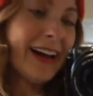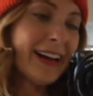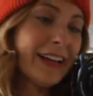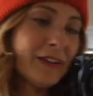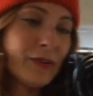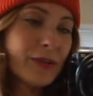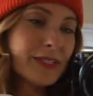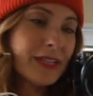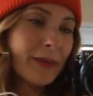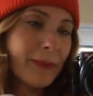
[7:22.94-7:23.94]
And of
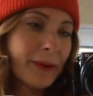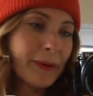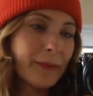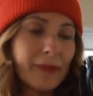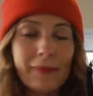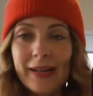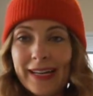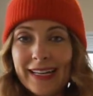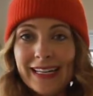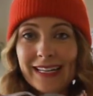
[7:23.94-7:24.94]
course, I paired it with
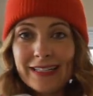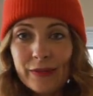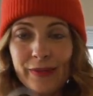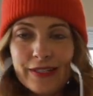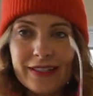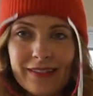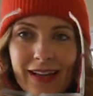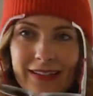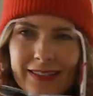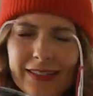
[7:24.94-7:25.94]
my Easy Peasy
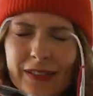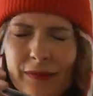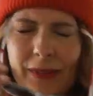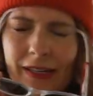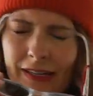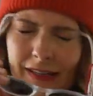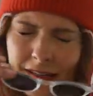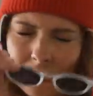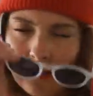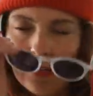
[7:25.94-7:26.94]
glasses because
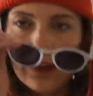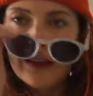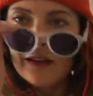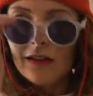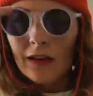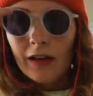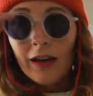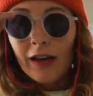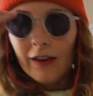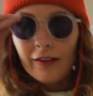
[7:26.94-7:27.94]

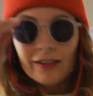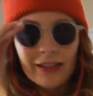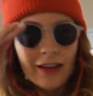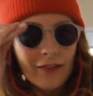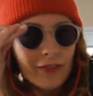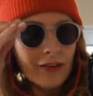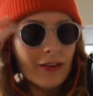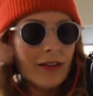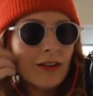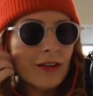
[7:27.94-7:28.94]
I hardly ever
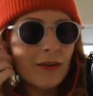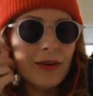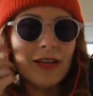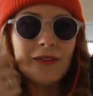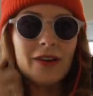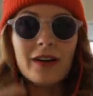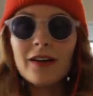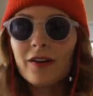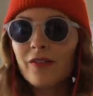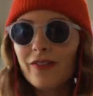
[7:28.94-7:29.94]
go anywhere
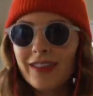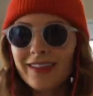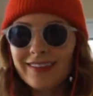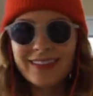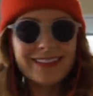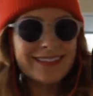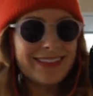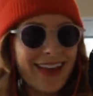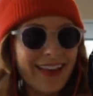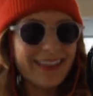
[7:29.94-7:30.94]
without these
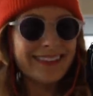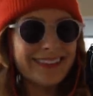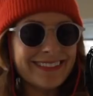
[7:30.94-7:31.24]
guys.